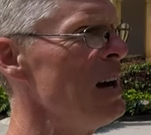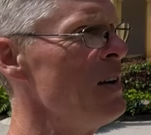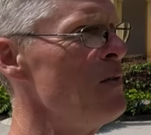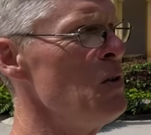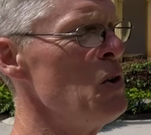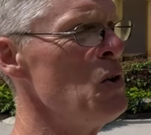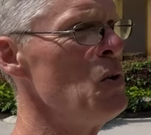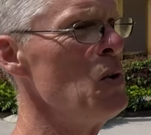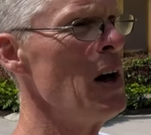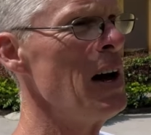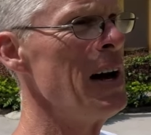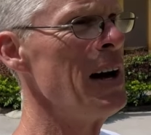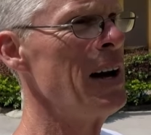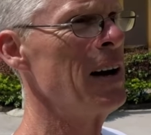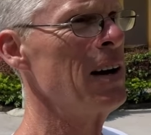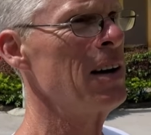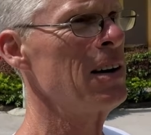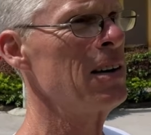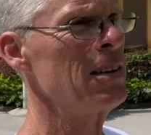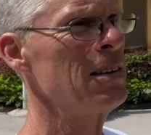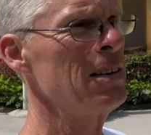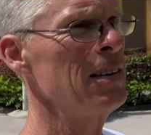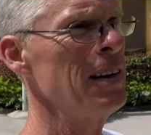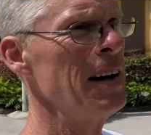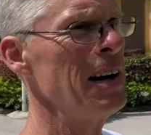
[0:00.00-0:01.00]
if you like
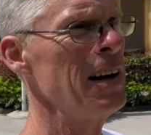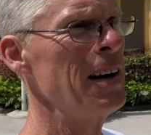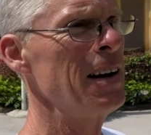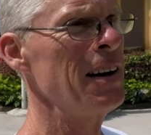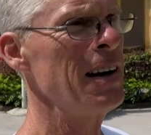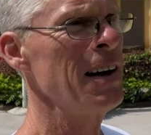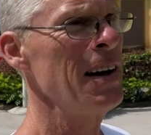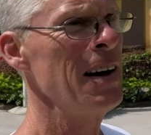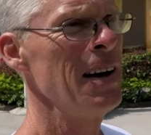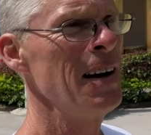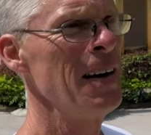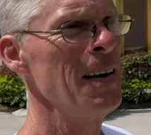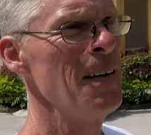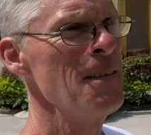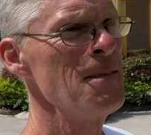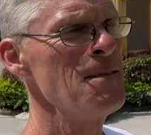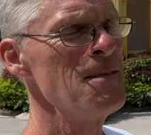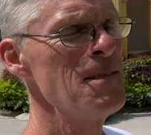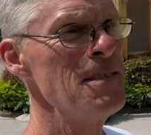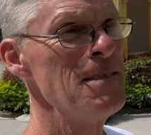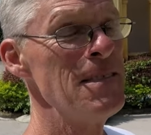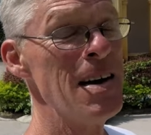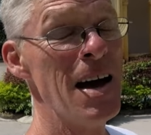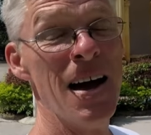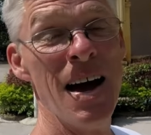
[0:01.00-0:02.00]

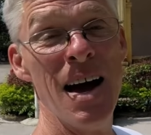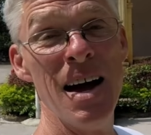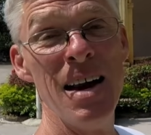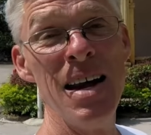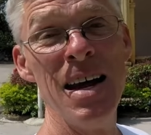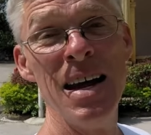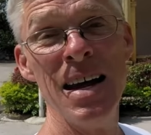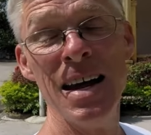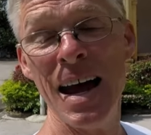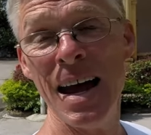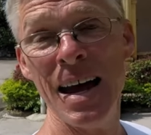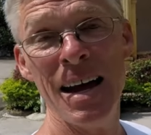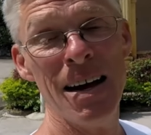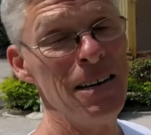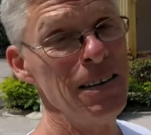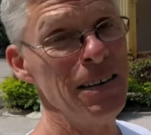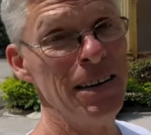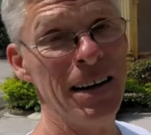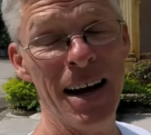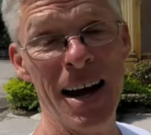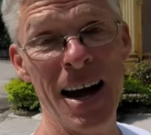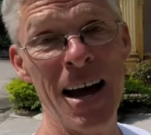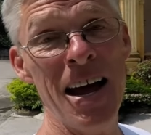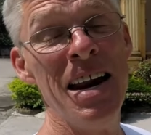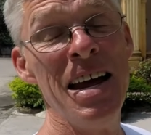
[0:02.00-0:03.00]

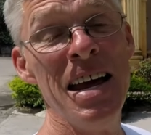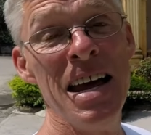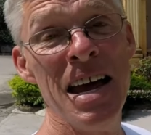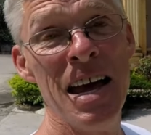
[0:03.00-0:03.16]
any